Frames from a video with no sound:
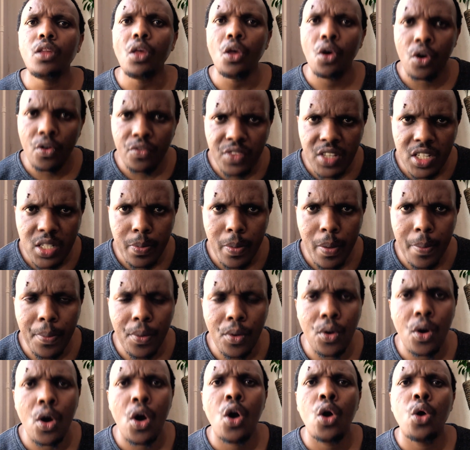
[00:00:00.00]
of these
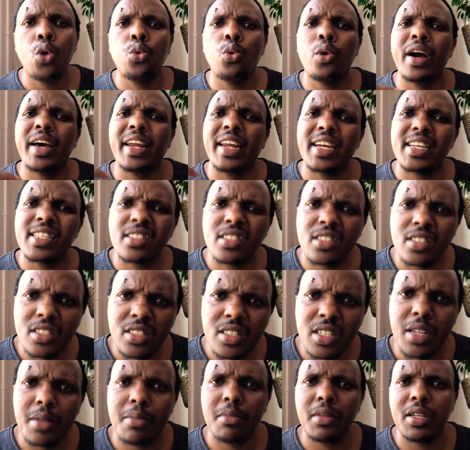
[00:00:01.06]
people who are
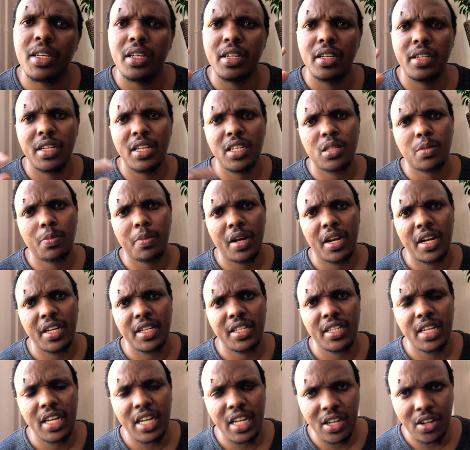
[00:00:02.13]
extremely
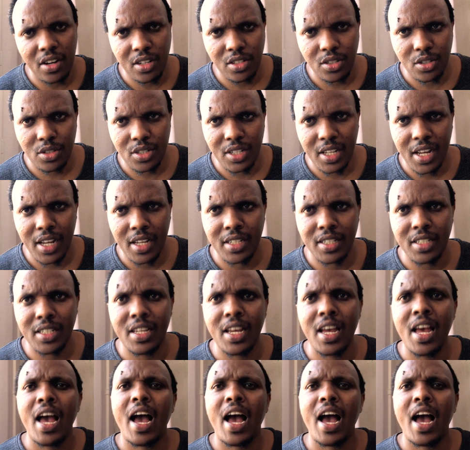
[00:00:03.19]
desperate in our society.